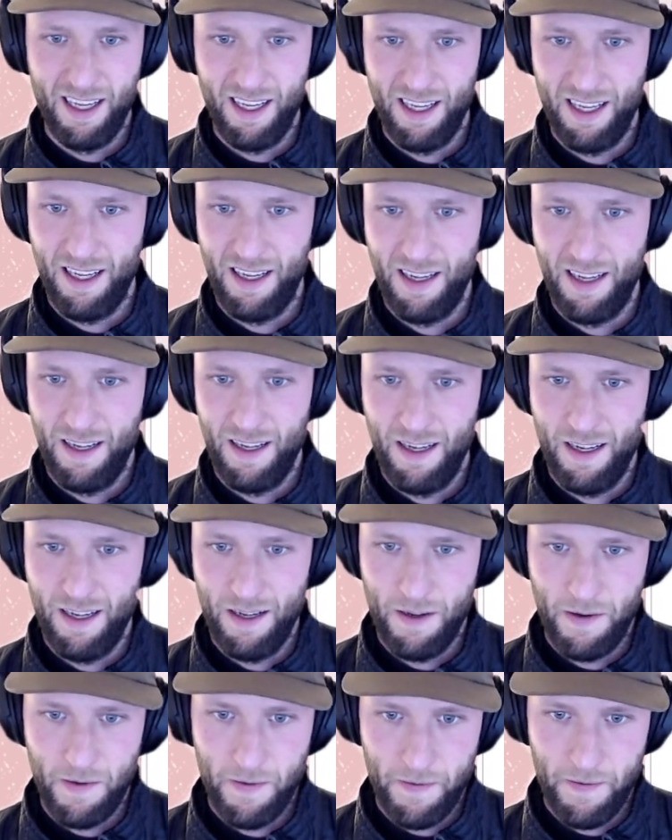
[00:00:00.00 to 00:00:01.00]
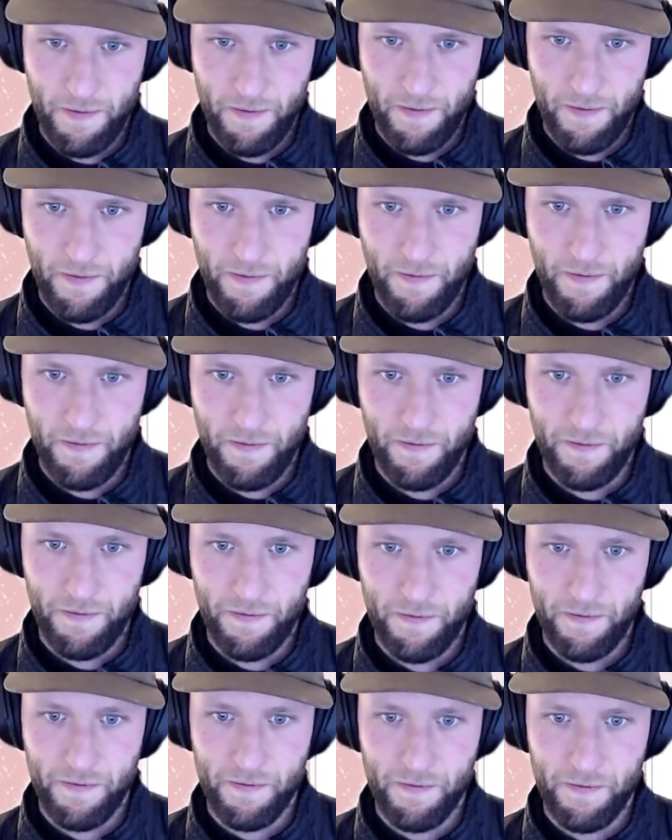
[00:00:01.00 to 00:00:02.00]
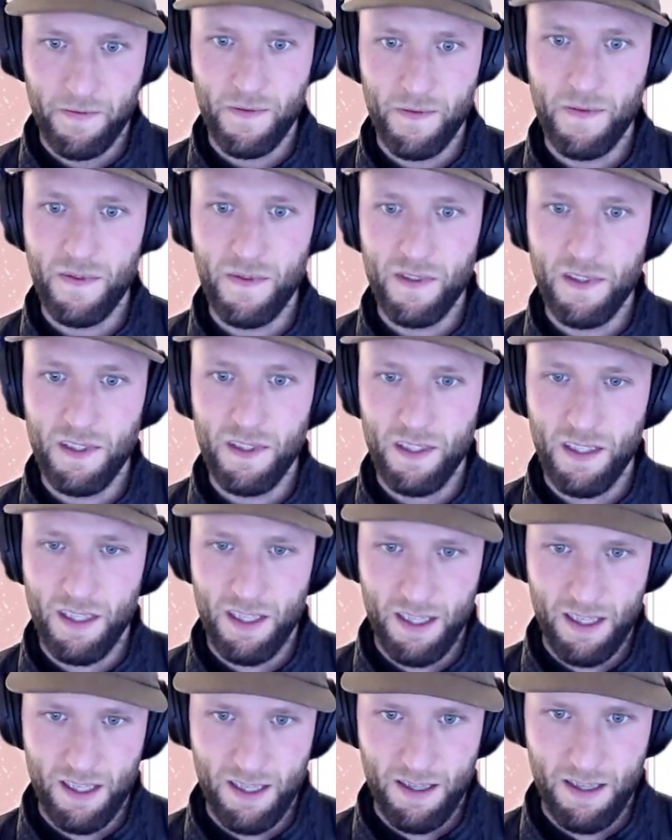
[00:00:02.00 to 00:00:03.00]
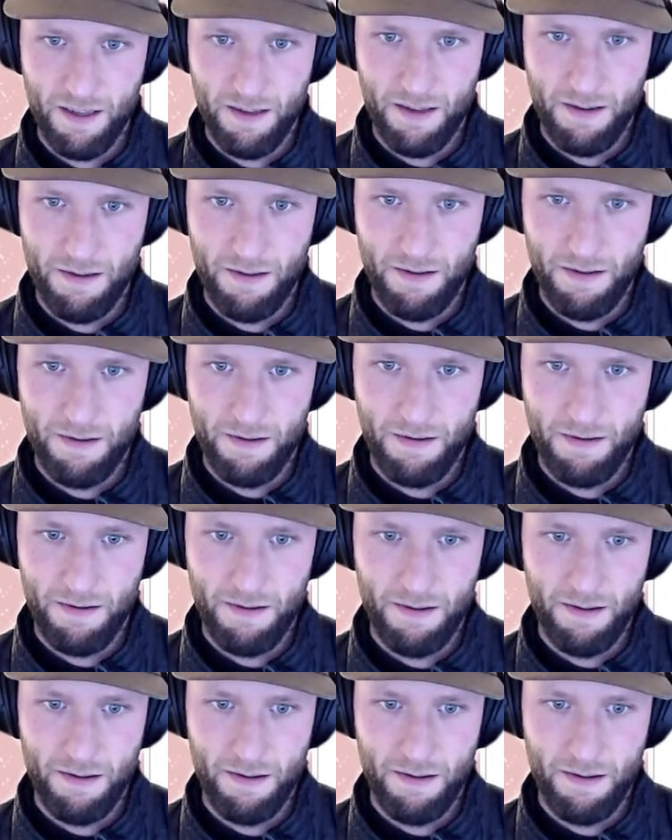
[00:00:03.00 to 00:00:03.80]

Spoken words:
(silence)